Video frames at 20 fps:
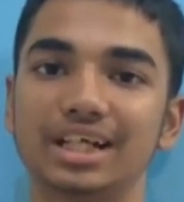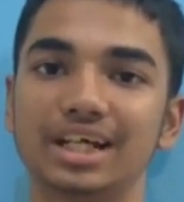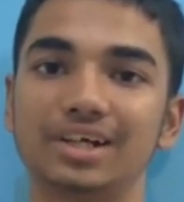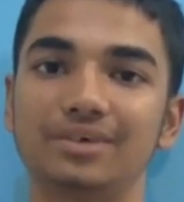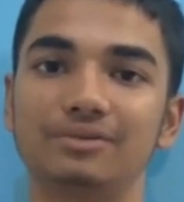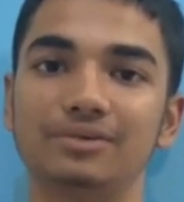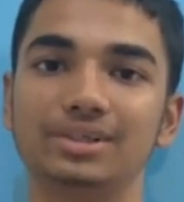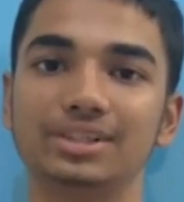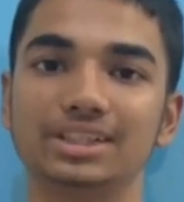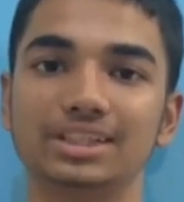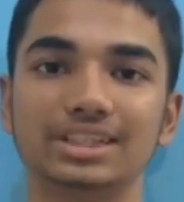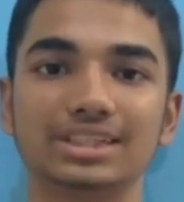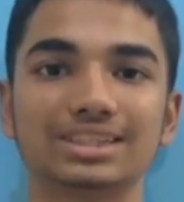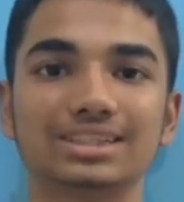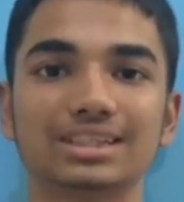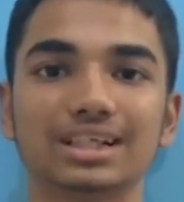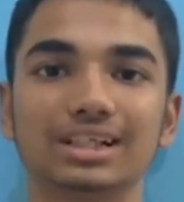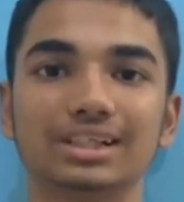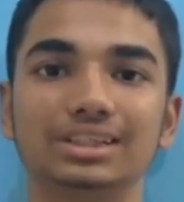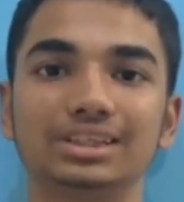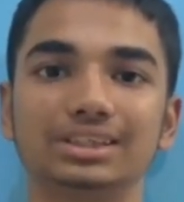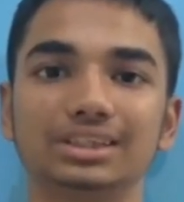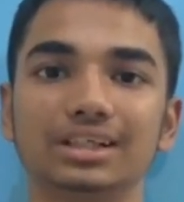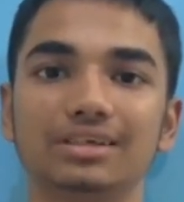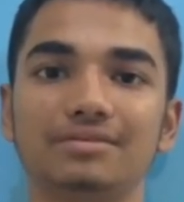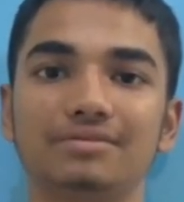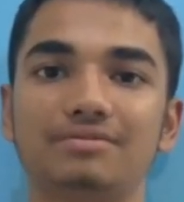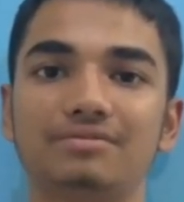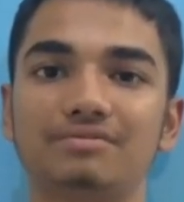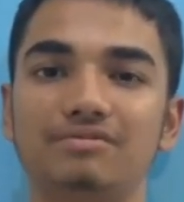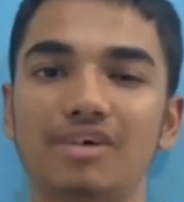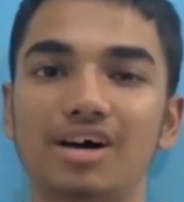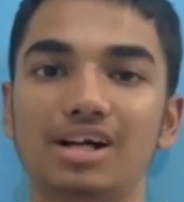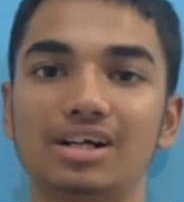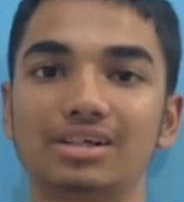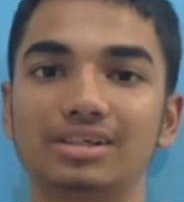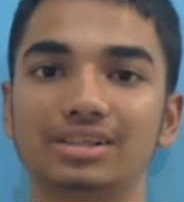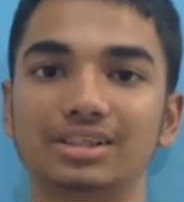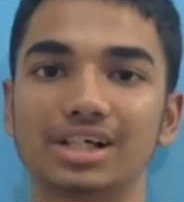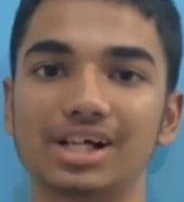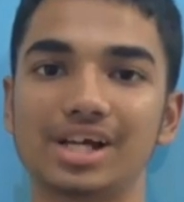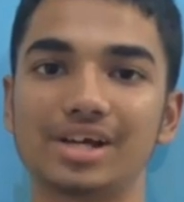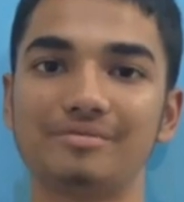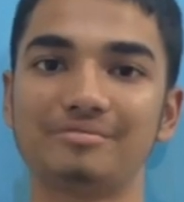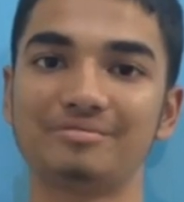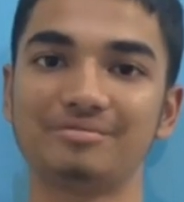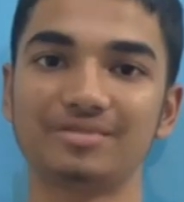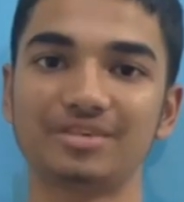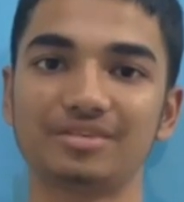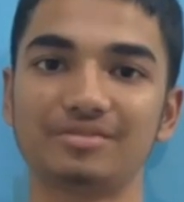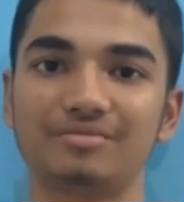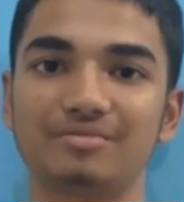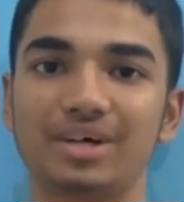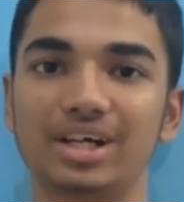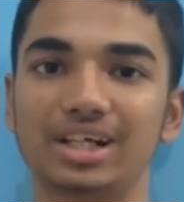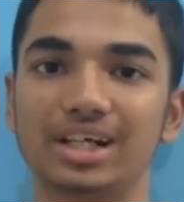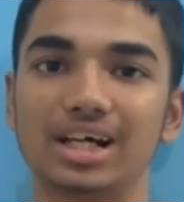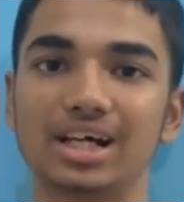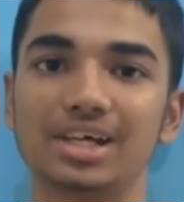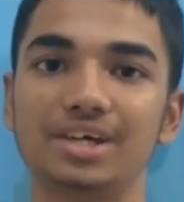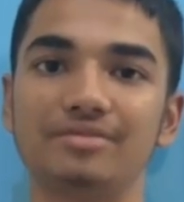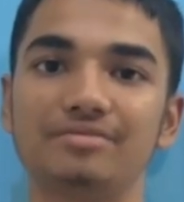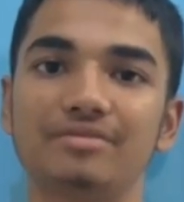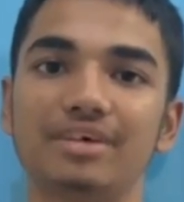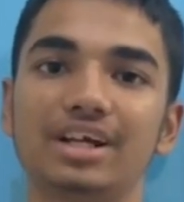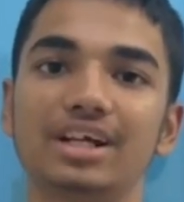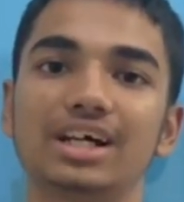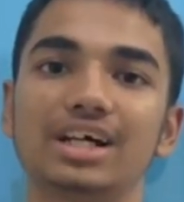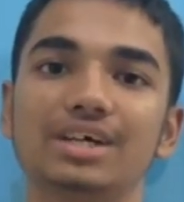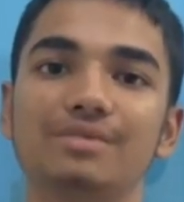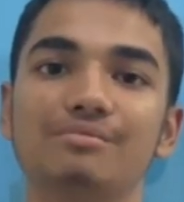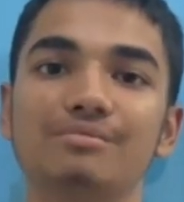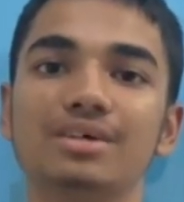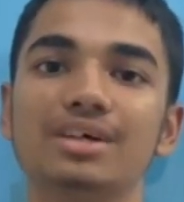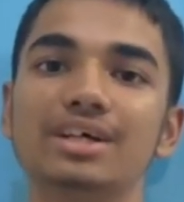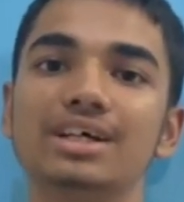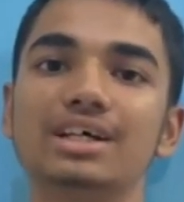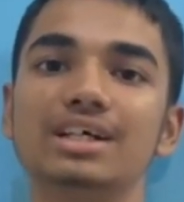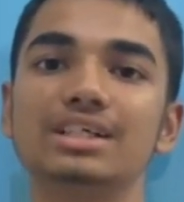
it was such a fun time of my life and I'm